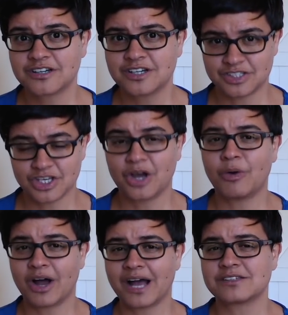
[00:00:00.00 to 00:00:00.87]

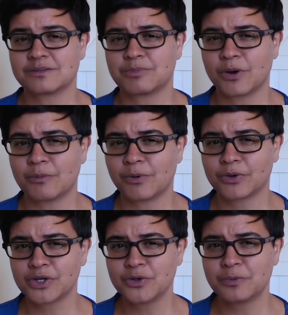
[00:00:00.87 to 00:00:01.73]
Katoa as the
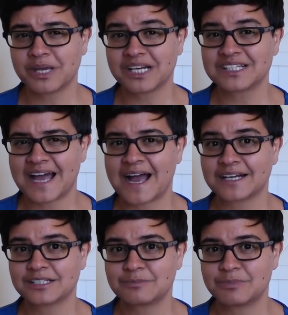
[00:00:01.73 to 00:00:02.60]
proto-molecule being
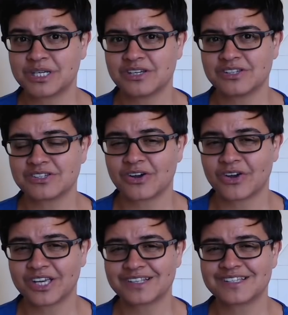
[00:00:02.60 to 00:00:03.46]
attacked, because
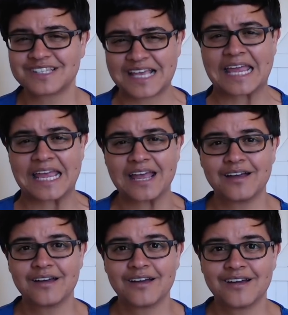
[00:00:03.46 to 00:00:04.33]
I could
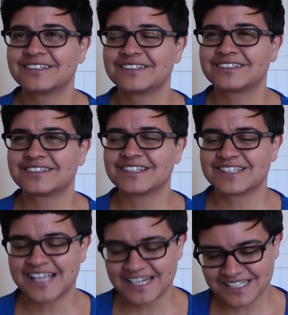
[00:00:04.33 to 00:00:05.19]
see the
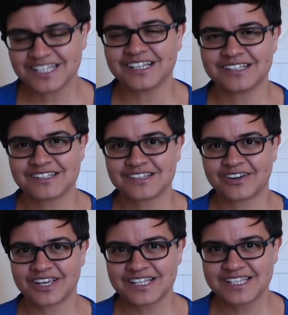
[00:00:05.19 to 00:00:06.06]
sentience.
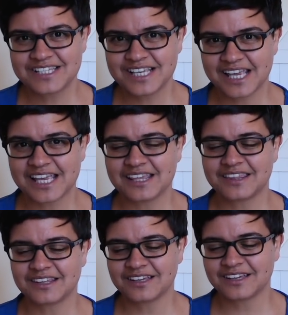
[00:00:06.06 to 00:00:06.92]
I could see
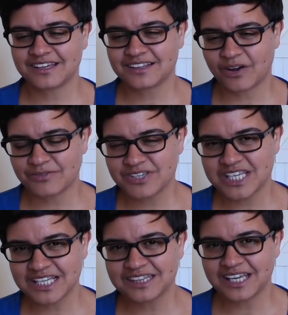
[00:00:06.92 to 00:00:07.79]
the, I've
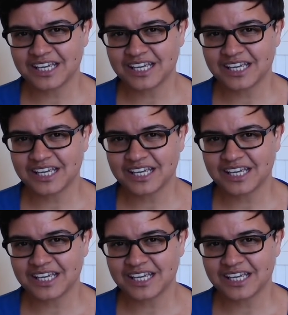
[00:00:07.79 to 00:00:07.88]
seen the